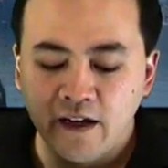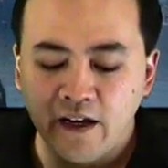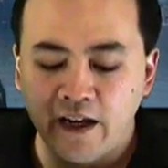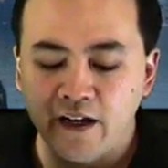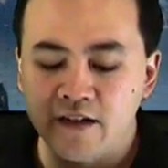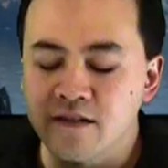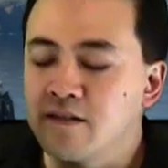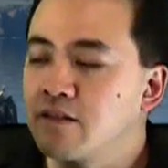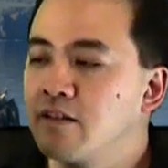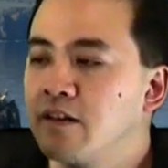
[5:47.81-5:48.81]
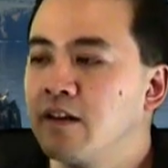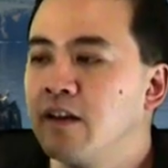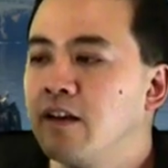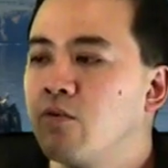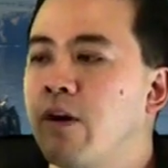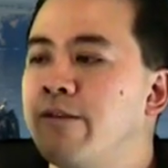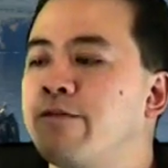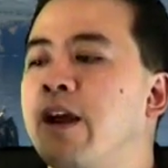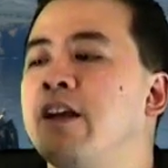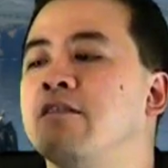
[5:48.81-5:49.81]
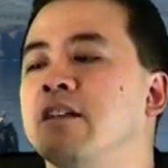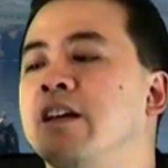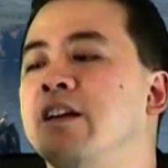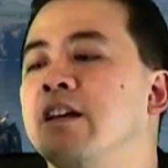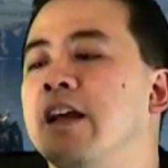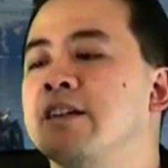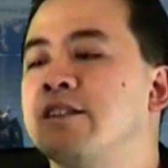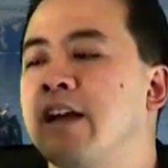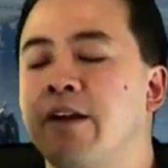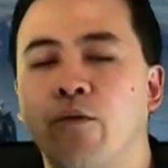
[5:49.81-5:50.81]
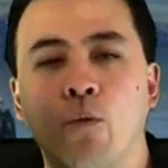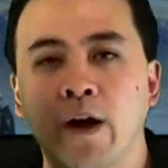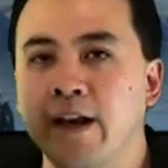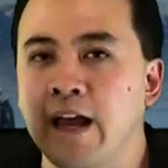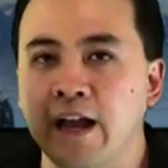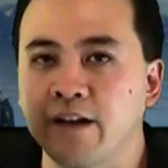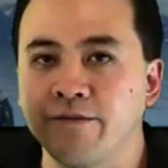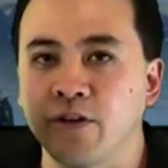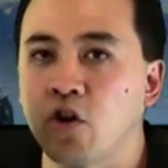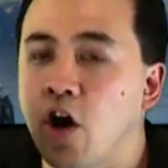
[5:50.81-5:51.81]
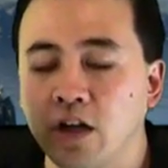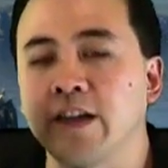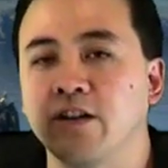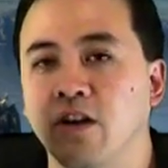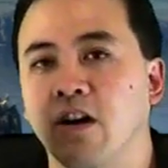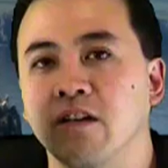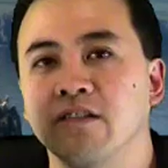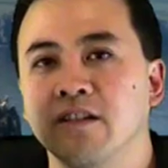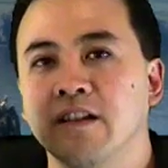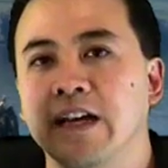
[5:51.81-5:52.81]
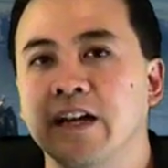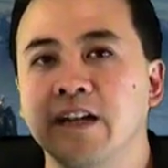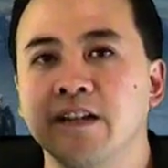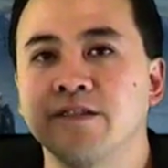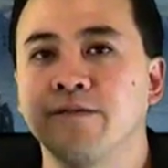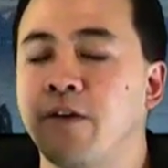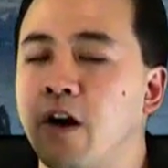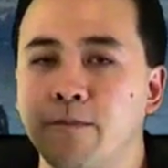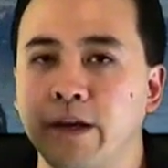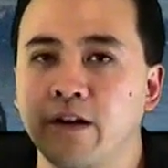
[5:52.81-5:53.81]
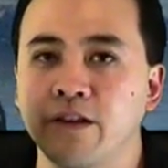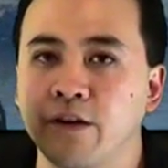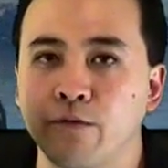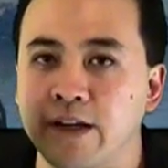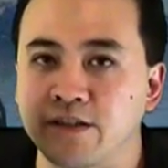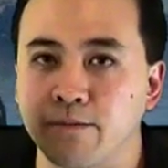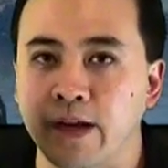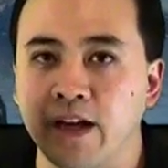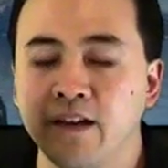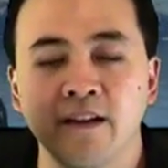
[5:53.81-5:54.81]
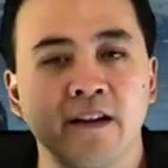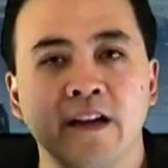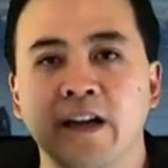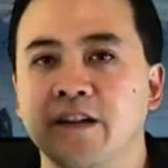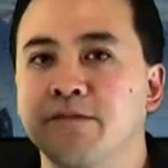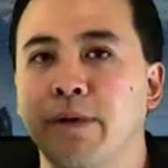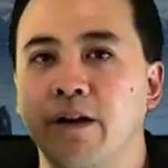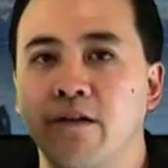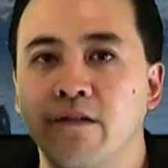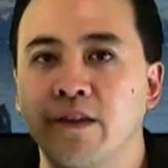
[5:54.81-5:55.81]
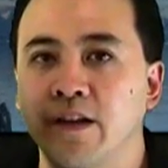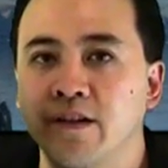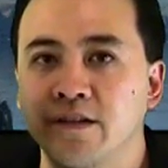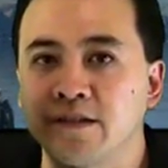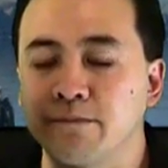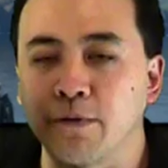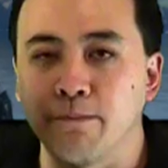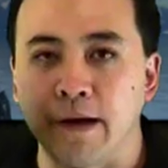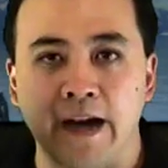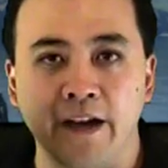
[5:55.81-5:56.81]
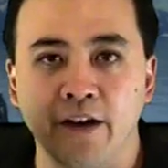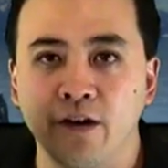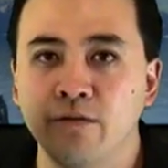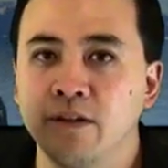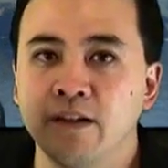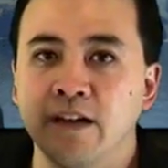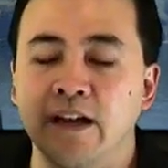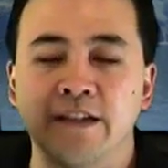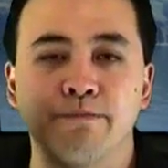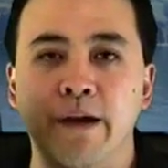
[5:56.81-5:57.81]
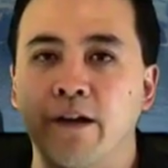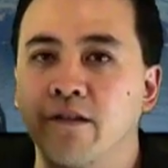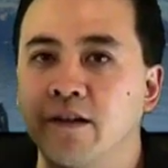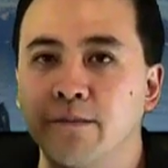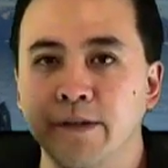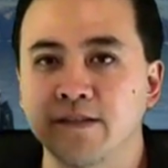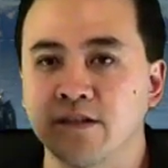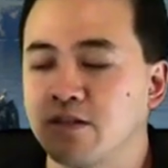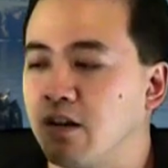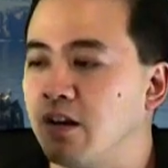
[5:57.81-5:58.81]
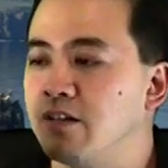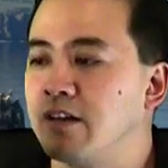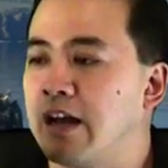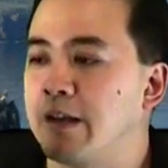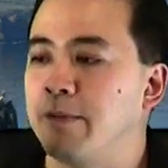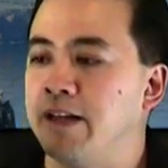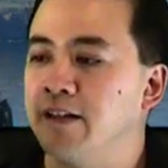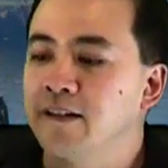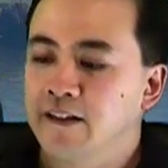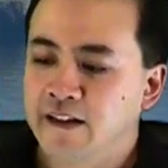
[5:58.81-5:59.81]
and quite frankly, it's one heck of a calling card. It is far better than a resume, it is better than a simple bio, it's better than a business card. I mean,